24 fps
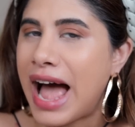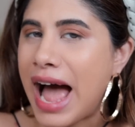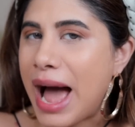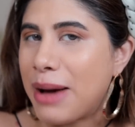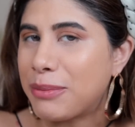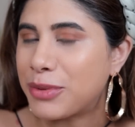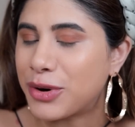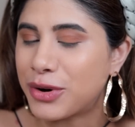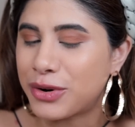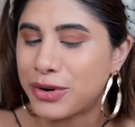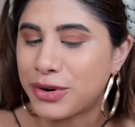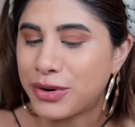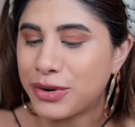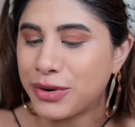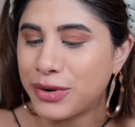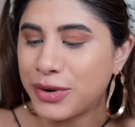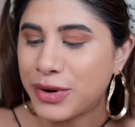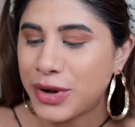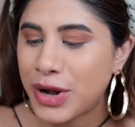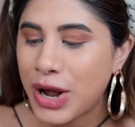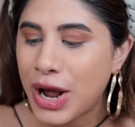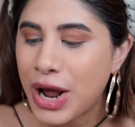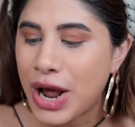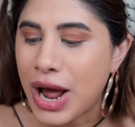I'm
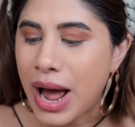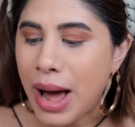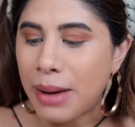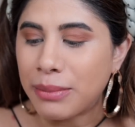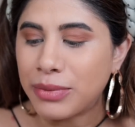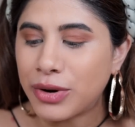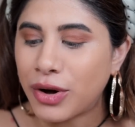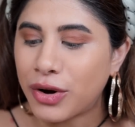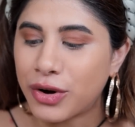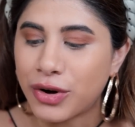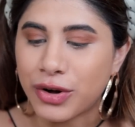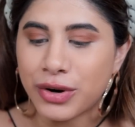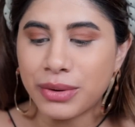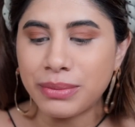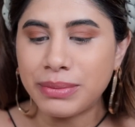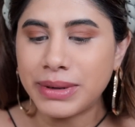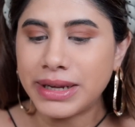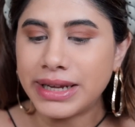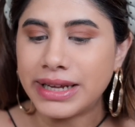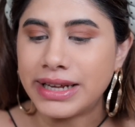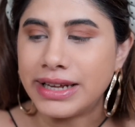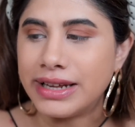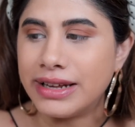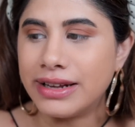not gonna
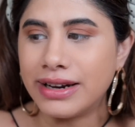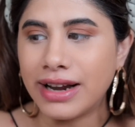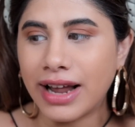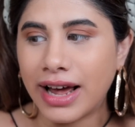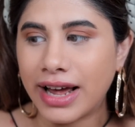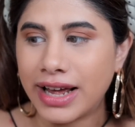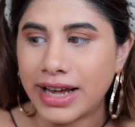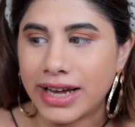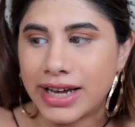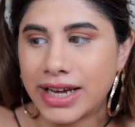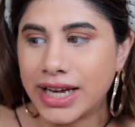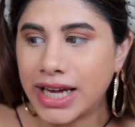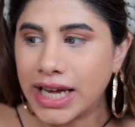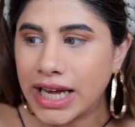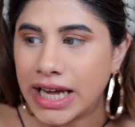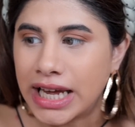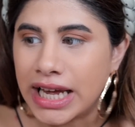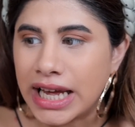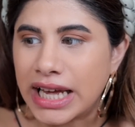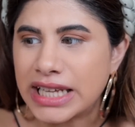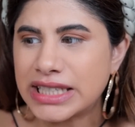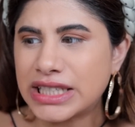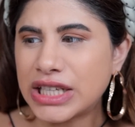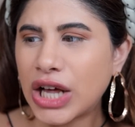be like,
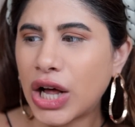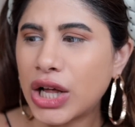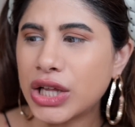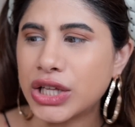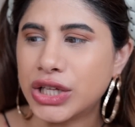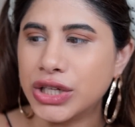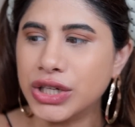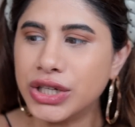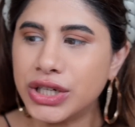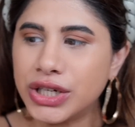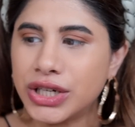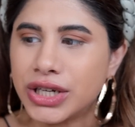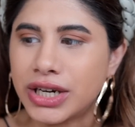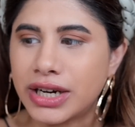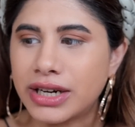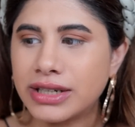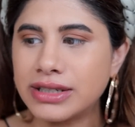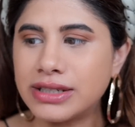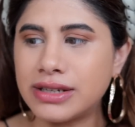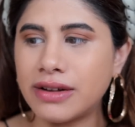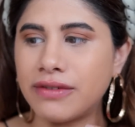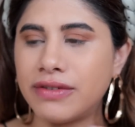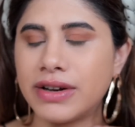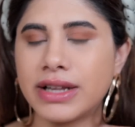it's all good
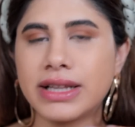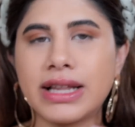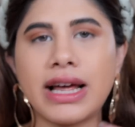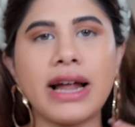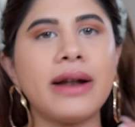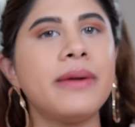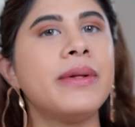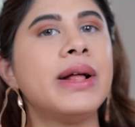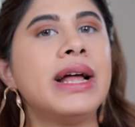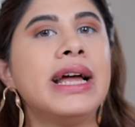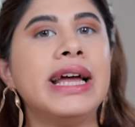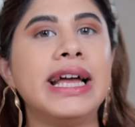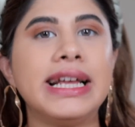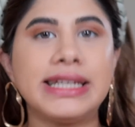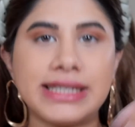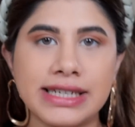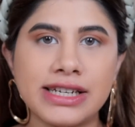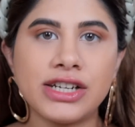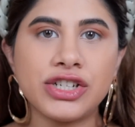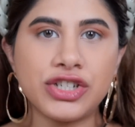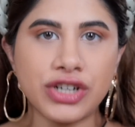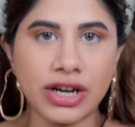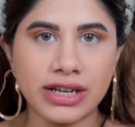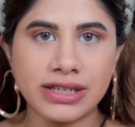and stuff like that. It's
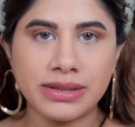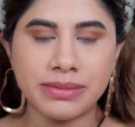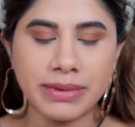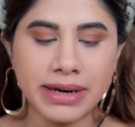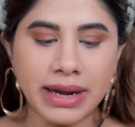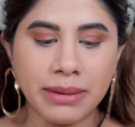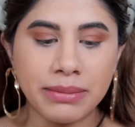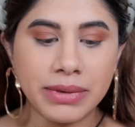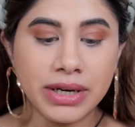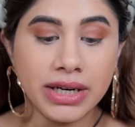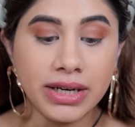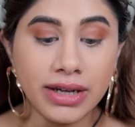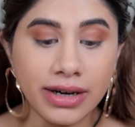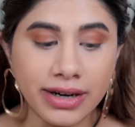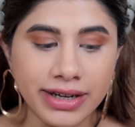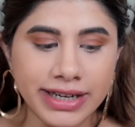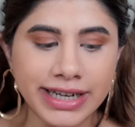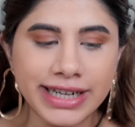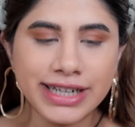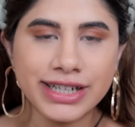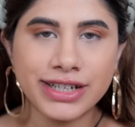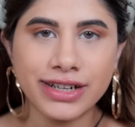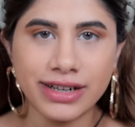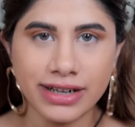an adjustment. I'm
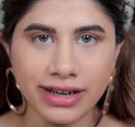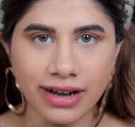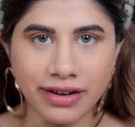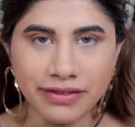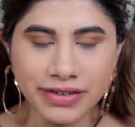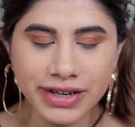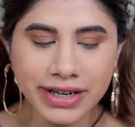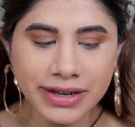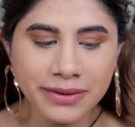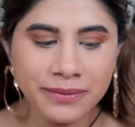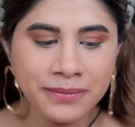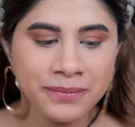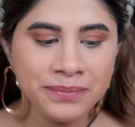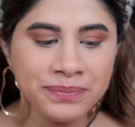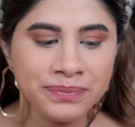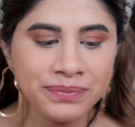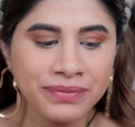learning to love it.